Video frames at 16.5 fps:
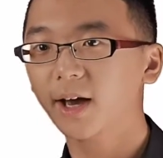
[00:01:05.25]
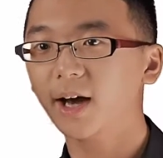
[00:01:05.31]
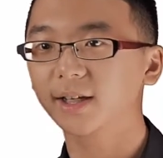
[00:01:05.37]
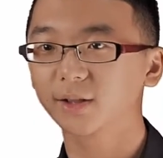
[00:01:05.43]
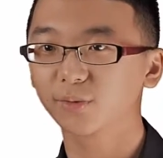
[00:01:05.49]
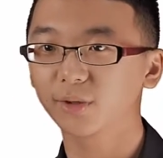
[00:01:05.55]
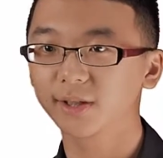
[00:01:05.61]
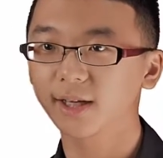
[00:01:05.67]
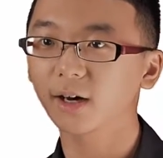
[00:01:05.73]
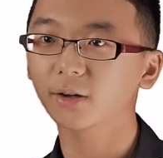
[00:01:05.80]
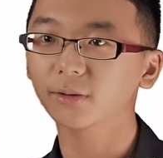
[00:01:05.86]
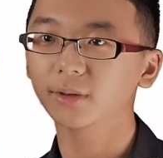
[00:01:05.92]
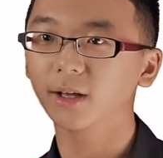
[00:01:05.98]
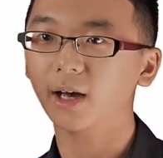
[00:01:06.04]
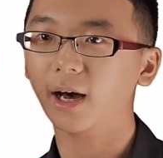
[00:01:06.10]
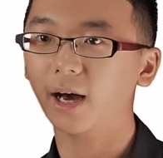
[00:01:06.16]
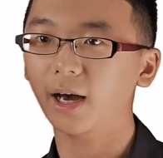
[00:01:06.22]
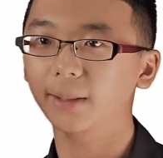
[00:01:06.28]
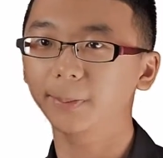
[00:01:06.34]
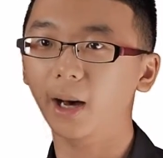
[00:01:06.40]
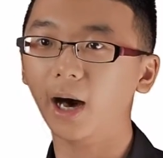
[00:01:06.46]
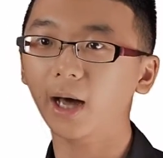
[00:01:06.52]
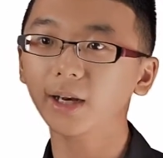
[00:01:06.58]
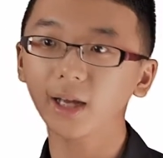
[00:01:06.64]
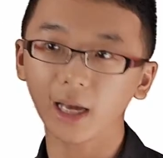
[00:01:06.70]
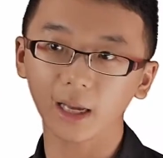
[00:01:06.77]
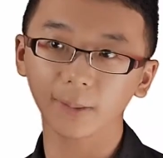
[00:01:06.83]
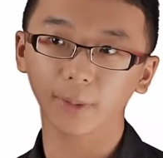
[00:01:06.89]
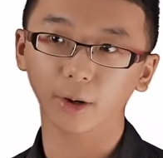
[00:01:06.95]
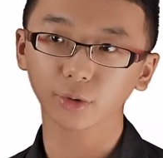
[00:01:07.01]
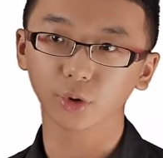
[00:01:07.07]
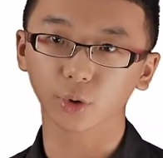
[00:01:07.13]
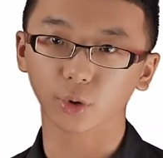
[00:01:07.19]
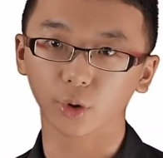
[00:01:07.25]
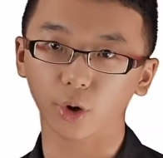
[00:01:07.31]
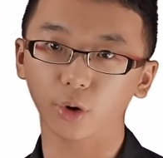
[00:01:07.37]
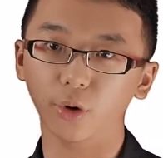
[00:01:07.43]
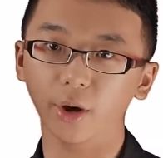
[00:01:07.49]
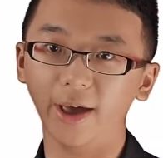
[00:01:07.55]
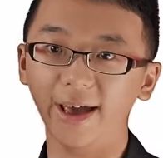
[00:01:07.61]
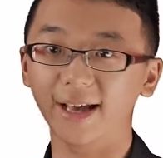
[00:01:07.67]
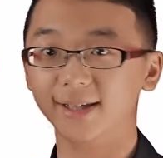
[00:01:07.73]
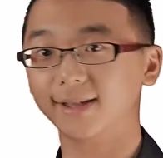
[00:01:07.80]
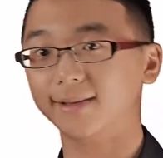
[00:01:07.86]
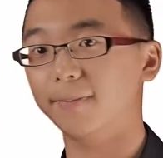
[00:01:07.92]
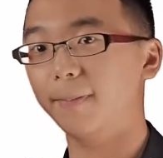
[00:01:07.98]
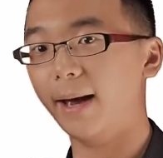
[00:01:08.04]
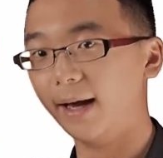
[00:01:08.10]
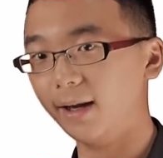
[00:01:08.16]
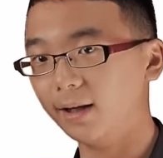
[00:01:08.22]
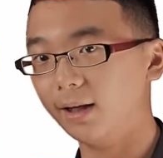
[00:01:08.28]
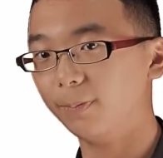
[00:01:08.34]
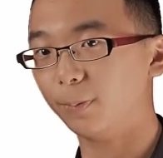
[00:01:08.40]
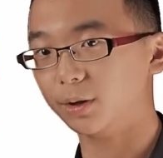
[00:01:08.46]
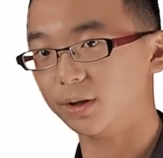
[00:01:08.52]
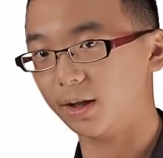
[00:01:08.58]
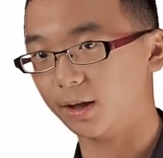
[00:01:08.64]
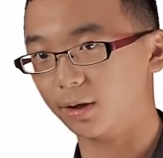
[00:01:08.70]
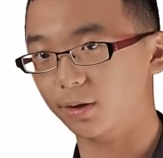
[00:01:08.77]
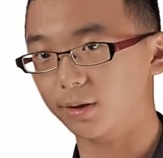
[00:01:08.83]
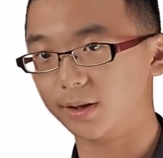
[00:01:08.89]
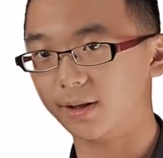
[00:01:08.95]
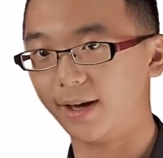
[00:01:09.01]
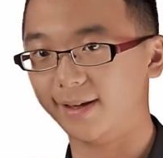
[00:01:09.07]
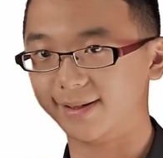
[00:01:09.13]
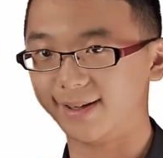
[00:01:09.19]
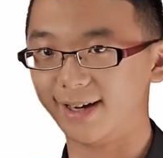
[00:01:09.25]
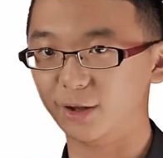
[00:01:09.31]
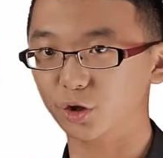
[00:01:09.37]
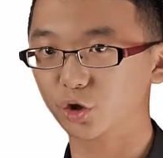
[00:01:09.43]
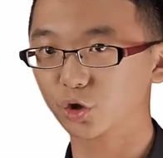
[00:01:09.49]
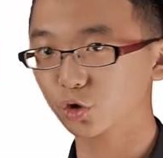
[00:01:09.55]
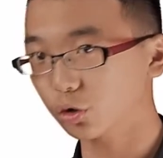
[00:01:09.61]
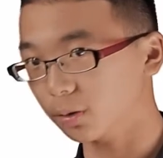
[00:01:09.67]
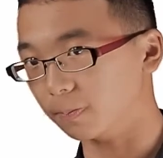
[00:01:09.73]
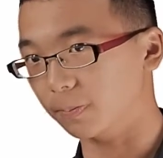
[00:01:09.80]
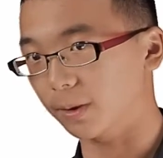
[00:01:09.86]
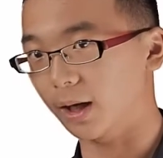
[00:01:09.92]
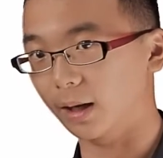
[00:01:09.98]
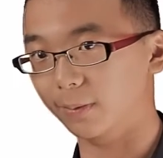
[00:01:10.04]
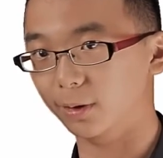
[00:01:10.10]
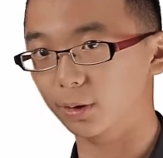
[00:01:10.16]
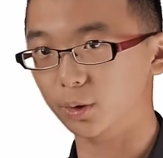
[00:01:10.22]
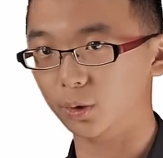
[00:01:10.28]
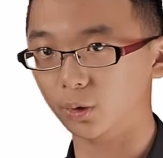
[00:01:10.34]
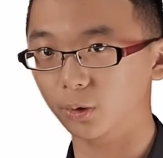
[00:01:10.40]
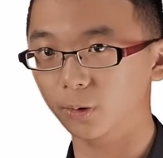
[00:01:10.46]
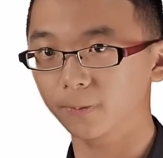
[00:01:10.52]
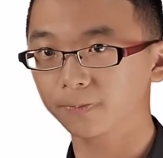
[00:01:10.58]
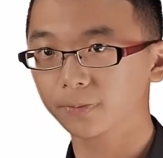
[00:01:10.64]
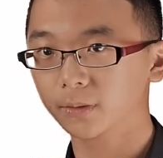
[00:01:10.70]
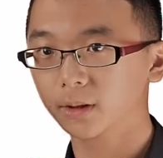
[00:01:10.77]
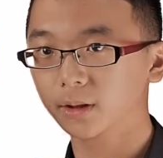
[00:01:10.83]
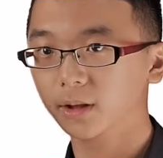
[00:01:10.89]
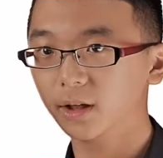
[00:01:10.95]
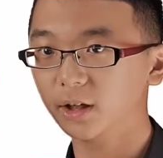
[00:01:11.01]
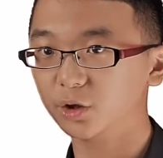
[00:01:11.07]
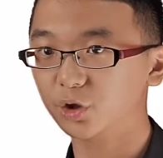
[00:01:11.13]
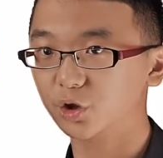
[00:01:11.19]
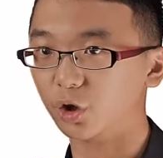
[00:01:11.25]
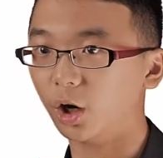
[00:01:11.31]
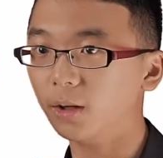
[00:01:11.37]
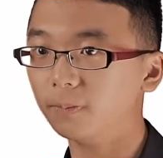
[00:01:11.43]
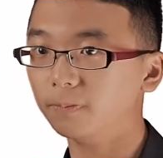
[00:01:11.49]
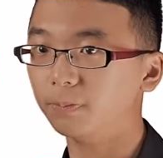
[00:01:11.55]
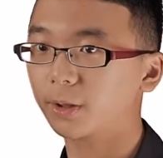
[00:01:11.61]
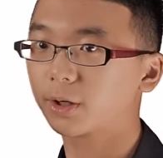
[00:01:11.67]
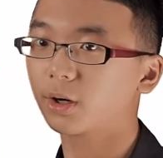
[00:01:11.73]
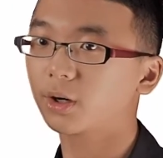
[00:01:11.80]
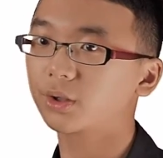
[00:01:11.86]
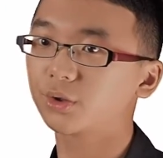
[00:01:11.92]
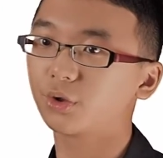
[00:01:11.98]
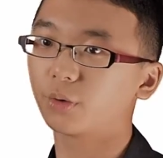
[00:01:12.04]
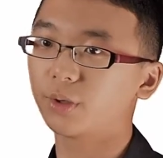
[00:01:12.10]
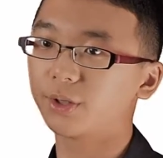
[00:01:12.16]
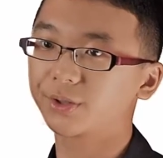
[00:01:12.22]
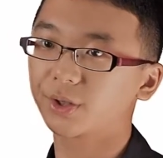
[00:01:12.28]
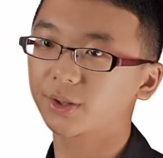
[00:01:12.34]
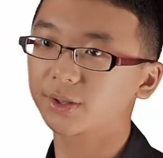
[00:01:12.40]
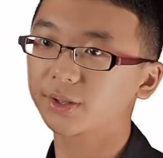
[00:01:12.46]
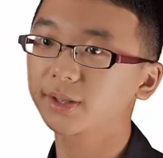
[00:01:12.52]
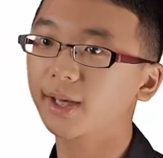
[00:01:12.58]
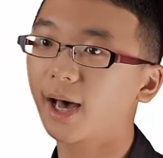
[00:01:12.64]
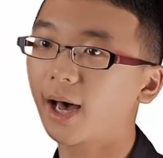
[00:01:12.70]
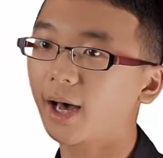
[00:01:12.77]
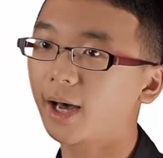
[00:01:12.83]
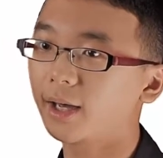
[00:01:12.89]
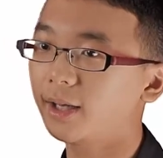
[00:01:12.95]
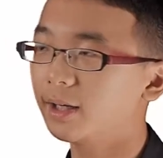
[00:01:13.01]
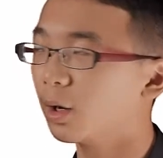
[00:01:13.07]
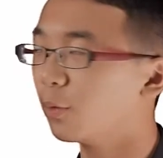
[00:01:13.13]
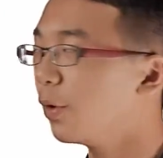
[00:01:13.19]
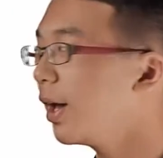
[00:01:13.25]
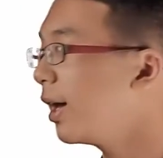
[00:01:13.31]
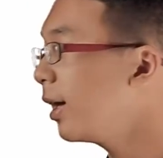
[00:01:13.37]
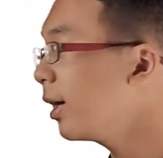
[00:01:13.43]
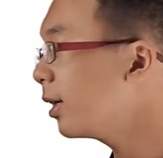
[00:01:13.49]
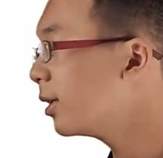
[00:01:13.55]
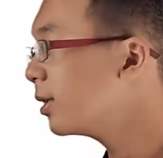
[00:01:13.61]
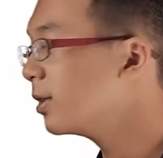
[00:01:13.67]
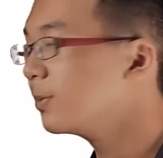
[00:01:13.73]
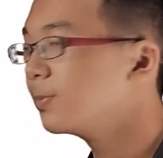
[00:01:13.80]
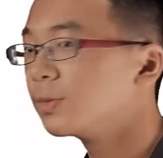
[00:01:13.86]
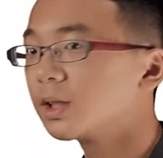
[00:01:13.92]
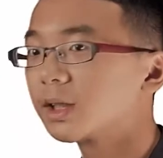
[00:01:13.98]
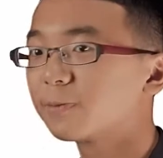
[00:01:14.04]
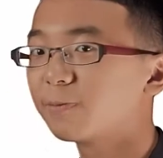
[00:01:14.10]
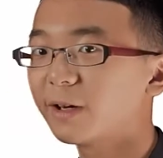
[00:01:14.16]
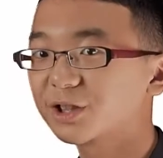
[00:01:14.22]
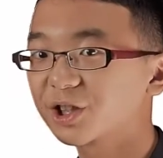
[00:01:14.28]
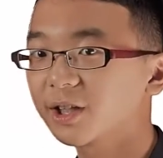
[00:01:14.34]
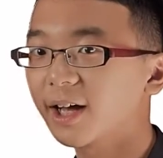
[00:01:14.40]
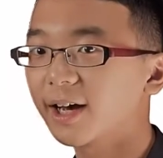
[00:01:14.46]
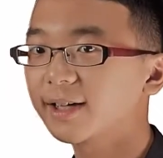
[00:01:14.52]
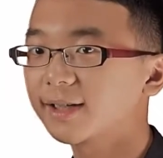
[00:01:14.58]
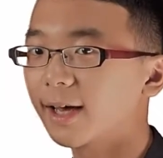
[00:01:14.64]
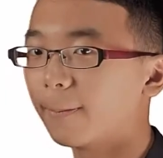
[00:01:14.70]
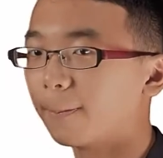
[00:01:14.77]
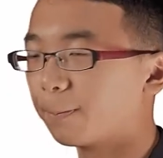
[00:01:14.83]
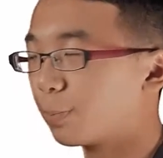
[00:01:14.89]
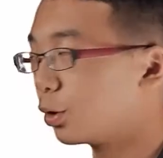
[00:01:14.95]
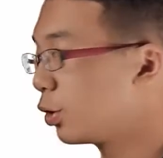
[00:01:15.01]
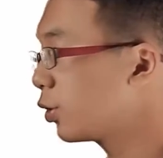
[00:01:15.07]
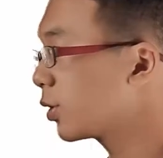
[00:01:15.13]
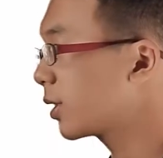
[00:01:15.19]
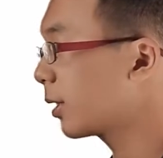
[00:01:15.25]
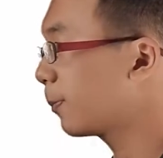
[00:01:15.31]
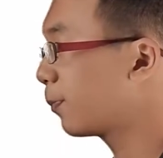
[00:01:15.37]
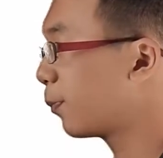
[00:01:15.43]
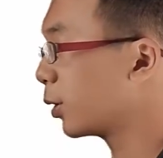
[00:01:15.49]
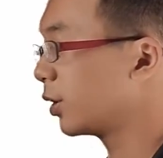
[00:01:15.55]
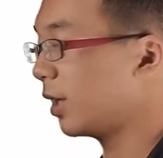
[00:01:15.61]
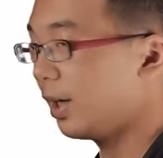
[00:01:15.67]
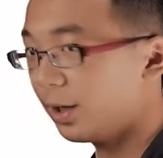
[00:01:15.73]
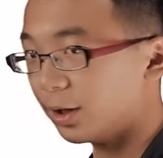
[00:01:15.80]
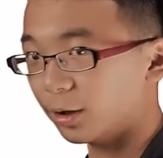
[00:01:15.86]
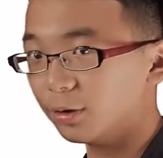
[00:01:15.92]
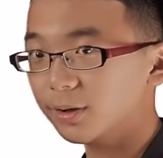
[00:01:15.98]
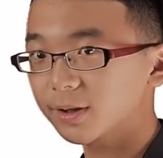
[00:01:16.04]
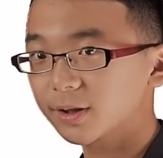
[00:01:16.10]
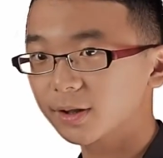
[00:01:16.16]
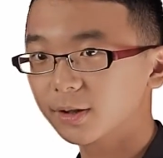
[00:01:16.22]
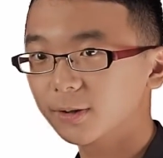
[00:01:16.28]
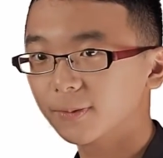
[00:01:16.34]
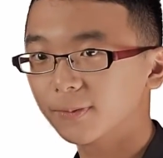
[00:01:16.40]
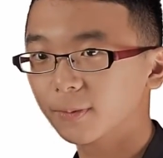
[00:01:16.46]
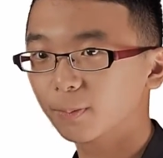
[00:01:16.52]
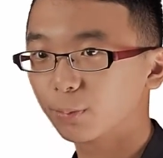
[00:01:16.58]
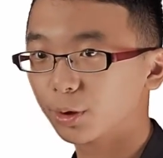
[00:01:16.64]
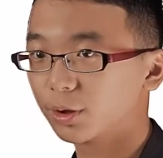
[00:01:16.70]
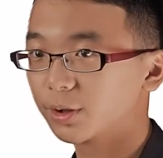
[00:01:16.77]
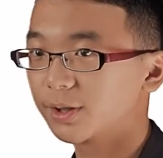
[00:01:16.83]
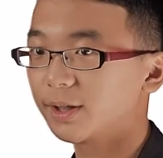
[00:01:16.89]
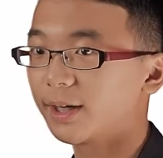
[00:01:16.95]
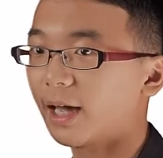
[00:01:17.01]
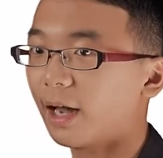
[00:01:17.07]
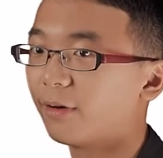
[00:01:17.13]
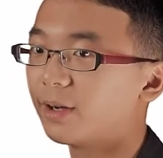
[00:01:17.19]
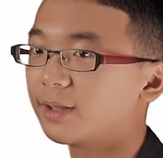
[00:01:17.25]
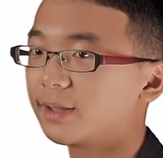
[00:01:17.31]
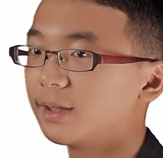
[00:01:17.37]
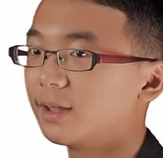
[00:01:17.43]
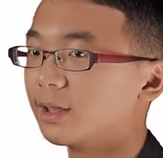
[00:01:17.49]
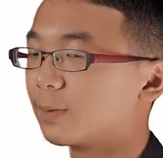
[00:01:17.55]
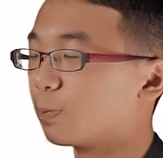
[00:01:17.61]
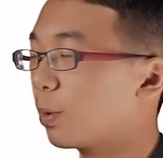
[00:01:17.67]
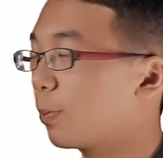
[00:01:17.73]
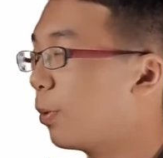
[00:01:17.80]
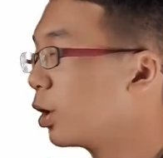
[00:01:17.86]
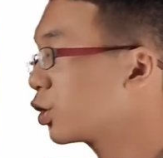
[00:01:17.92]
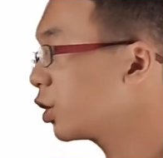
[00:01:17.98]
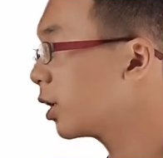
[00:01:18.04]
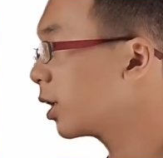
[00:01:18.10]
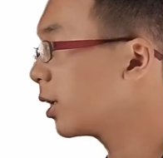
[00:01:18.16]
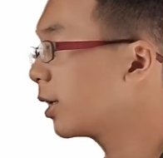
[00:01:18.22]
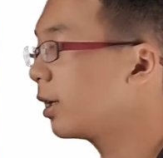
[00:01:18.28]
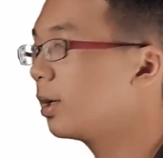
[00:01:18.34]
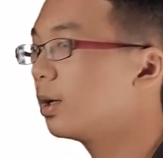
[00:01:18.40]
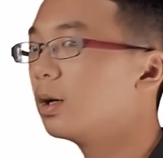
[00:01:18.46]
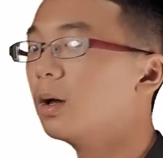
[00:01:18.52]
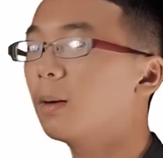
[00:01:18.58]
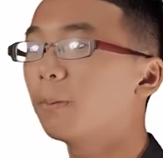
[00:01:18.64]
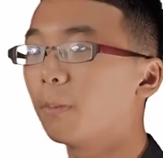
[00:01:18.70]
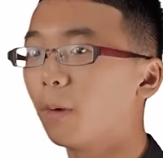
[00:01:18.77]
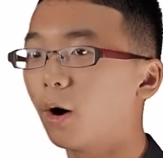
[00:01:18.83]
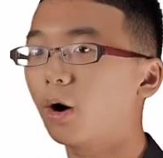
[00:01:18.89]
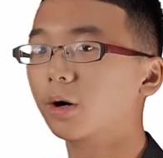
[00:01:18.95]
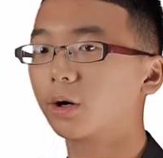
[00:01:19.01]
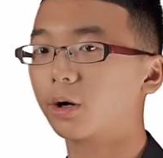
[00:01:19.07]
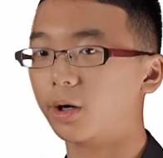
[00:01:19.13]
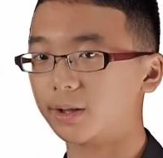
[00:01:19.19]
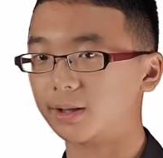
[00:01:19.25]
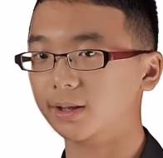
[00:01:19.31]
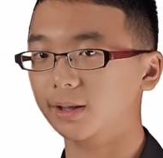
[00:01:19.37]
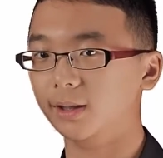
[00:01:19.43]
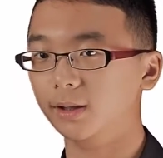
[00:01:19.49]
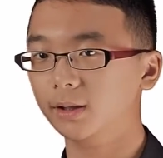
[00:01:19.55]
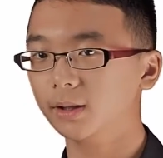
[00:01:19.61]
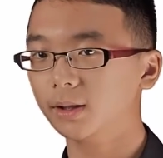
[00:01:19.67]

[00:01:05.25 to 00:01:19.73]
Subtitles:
As a result, I am unable to grow as many potatoes as I should be able to. In short, because your resources are, in a way, specialized at producing potatoes, producing carrots is proportionally more costly.